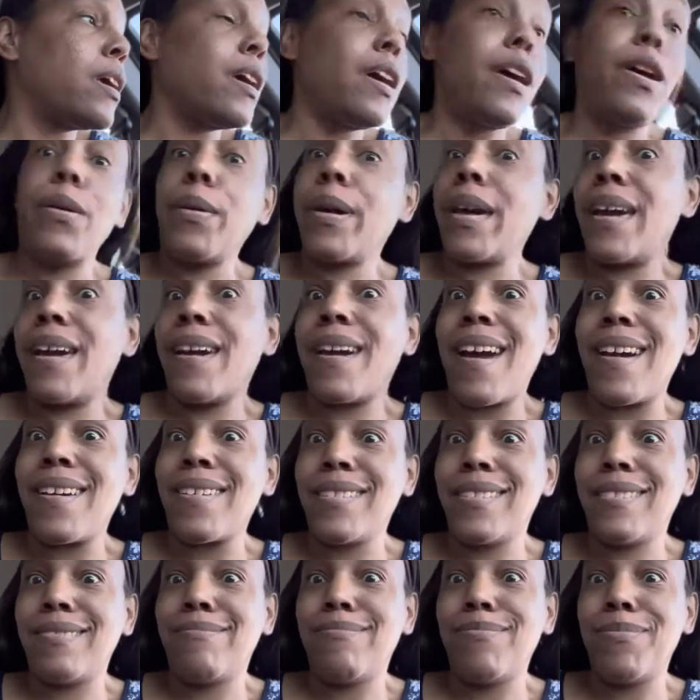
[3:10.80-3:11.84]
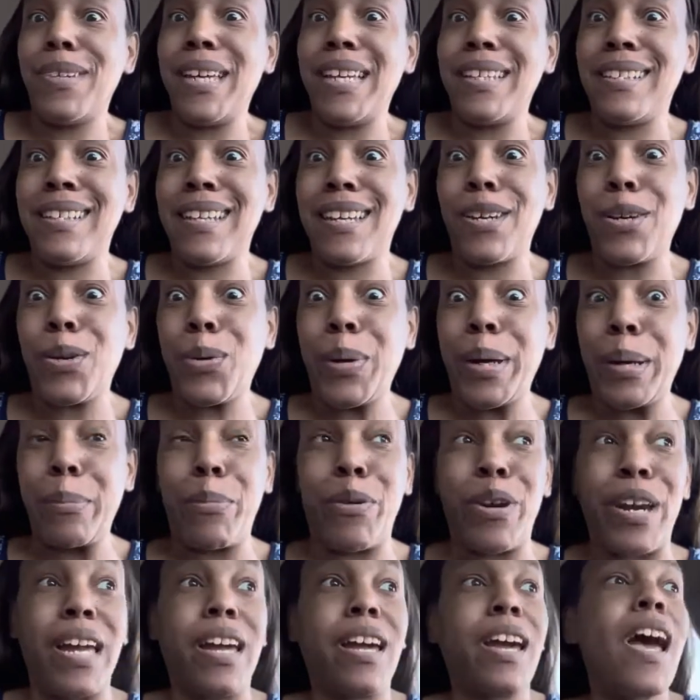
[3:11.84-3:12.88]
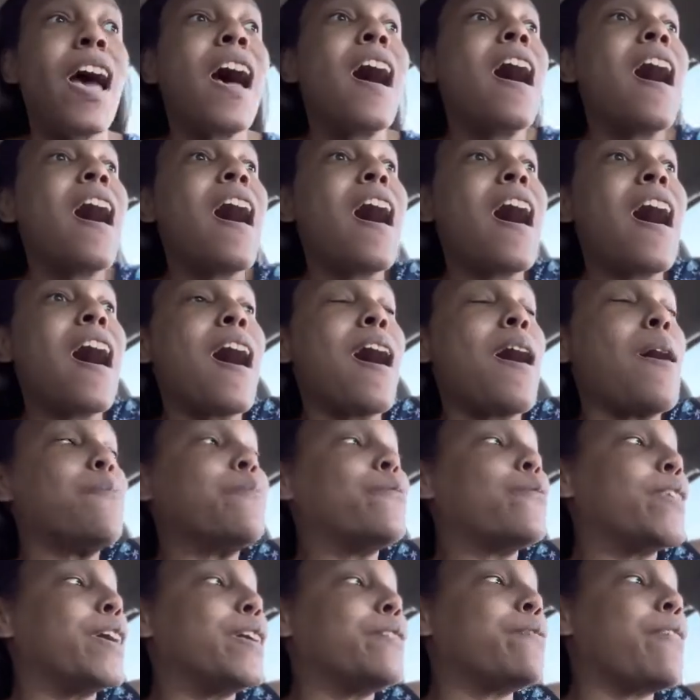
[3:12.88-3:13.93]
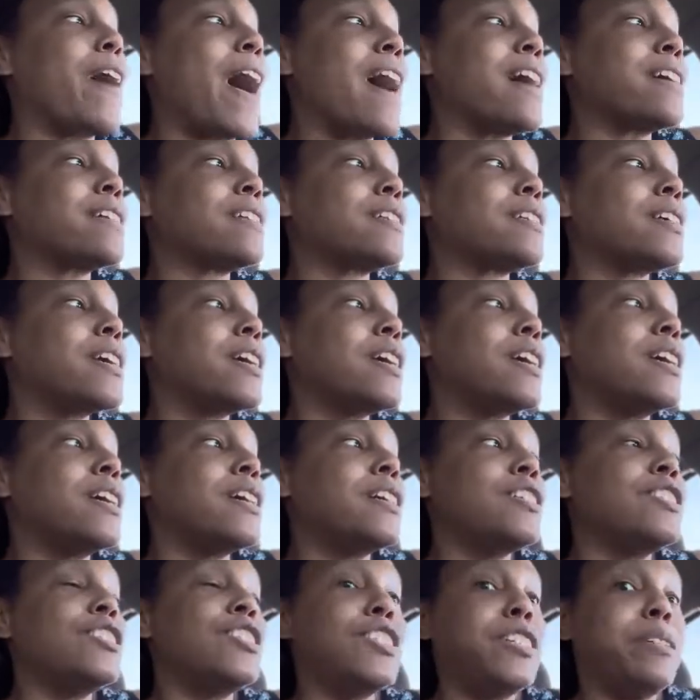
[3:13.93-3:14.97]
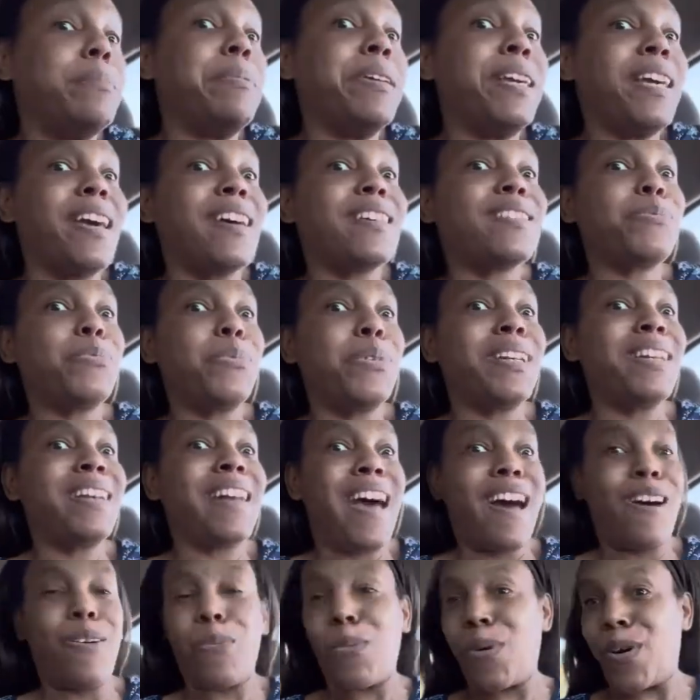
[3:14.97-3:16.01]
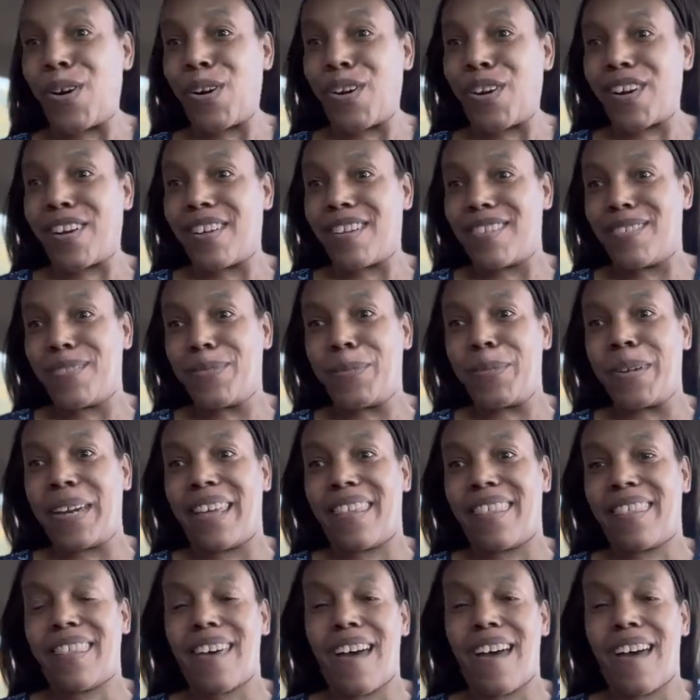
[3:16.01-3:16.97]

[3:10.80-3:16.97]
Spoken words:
Okay, guys, we had to take a quick break. Fun fact, GPS would not work with,